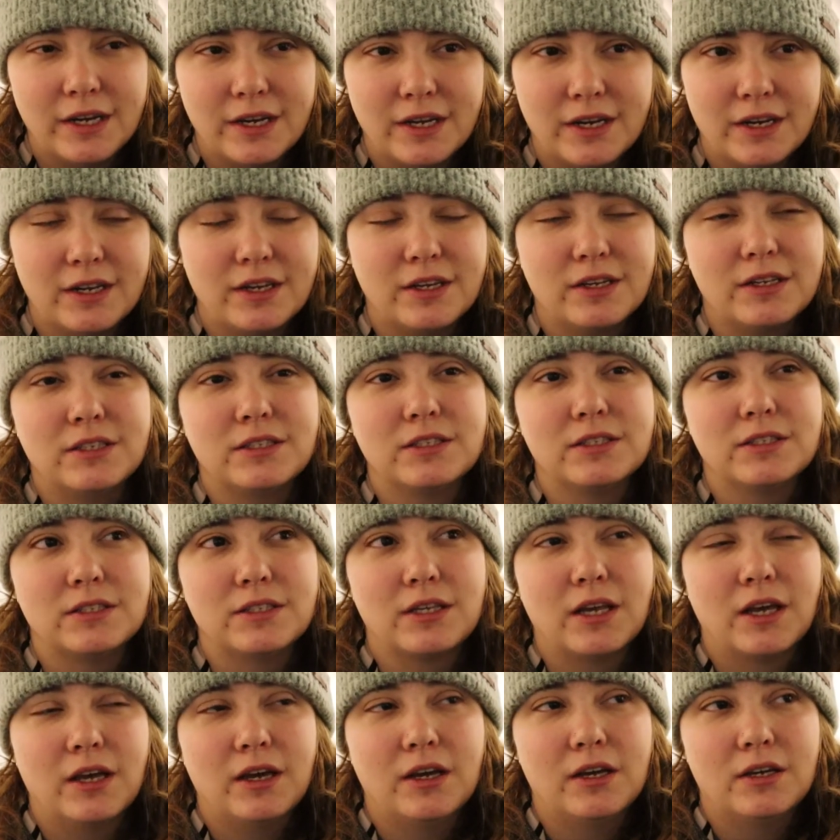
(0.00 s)
It
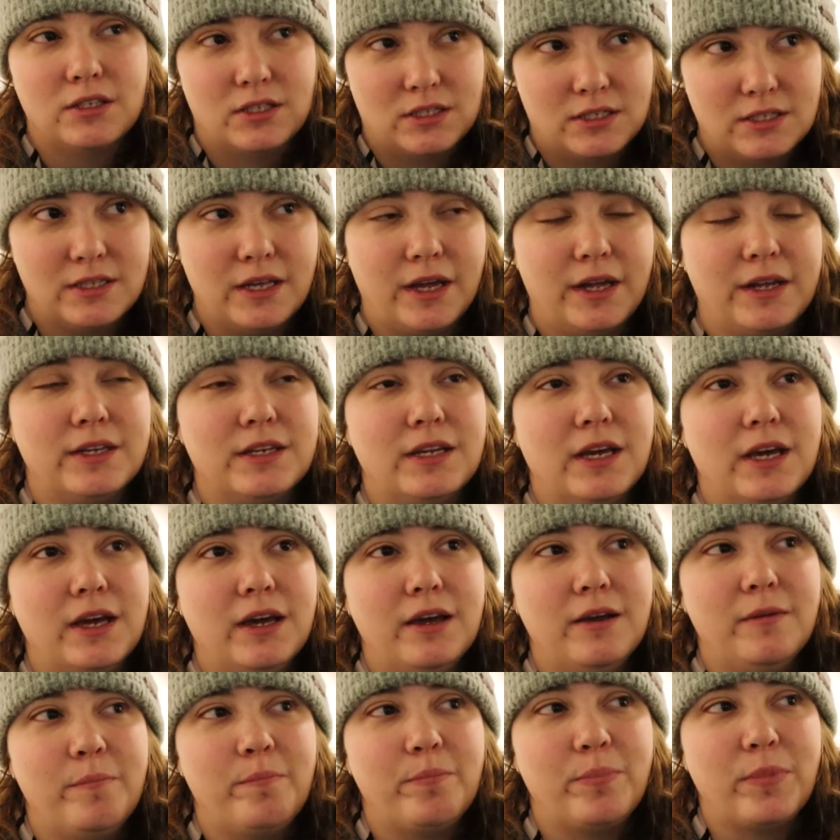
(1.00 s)
is
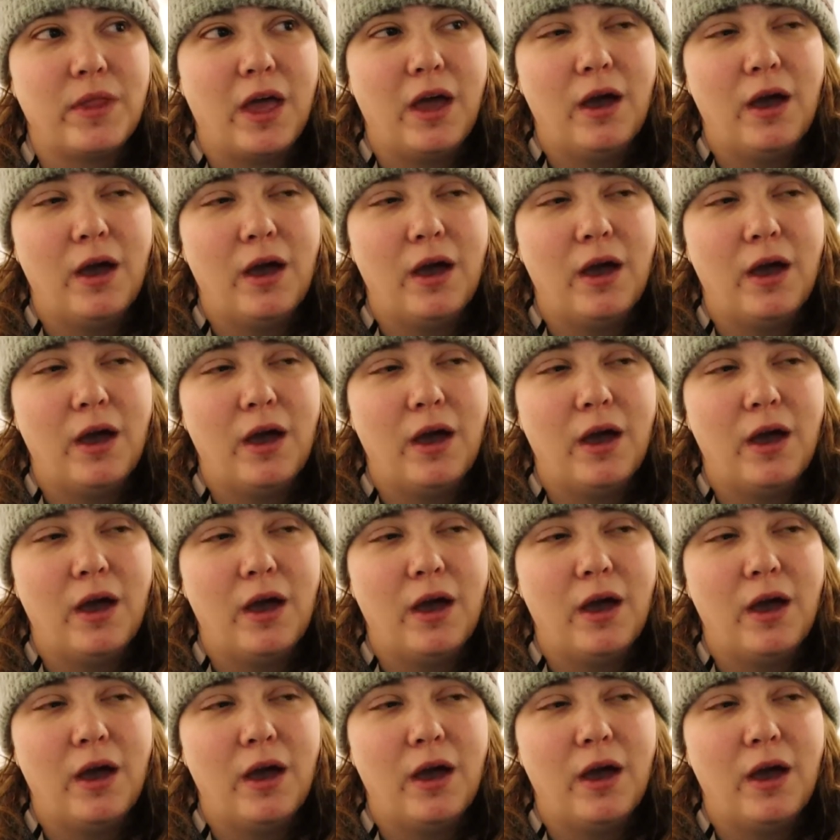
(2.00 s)
Sunday